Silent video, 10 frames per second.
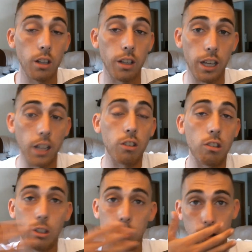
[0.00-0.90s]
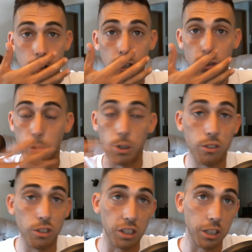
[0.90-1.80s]
They can't sell to states where it's
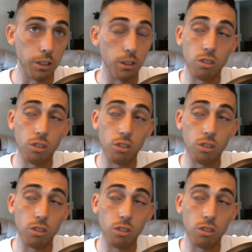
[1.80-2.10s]
illegal.